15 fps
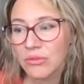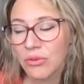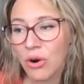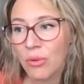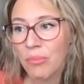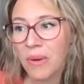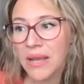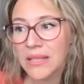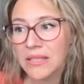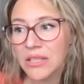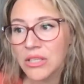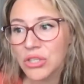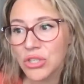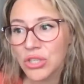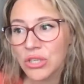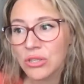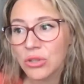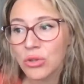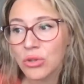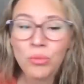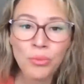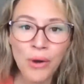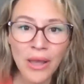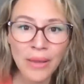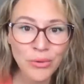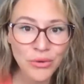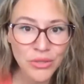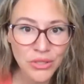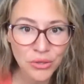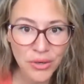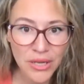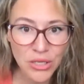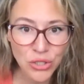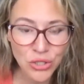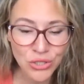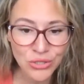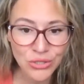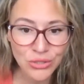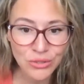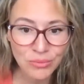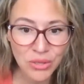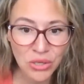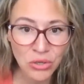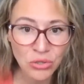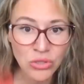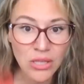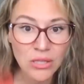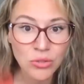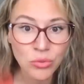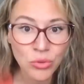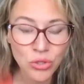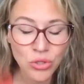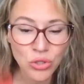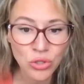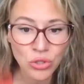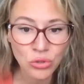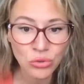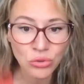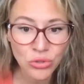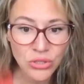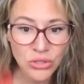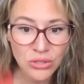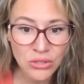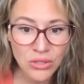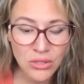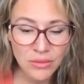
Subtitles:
from my teacher through primary directions, because that's what she used